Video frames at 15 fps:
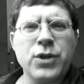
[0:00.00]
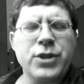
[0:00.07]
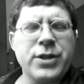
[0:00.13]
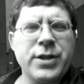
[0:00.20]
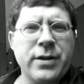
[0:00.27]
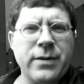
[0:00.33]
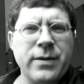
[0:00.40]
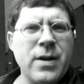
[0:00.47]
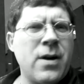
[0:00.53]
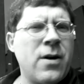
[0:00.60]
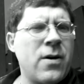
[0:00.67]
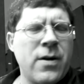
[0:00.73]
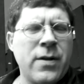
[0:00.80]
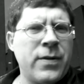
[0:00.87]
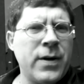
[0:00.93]
pushed to
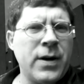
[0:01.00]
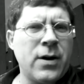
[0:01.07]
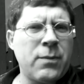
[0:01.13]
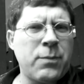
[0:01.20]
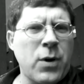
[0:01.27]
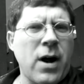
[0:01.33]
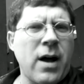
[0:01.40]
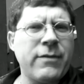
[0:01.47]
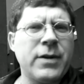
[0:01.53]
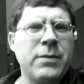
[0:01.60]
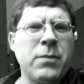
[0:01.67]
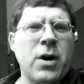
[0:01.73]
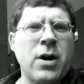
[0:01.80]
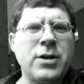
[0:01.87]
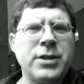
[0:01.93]
thinner and thinner
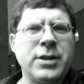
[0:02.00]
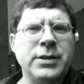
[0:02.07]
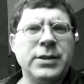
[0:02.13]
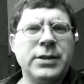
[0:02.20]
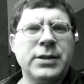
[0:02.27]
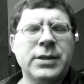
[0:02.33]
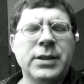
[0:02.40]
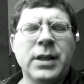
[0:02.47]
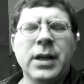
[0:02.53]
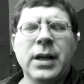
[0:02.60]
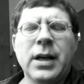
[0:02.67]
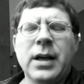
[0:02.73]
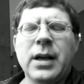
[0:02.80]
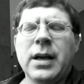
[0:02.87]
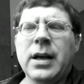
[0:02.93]
profit margins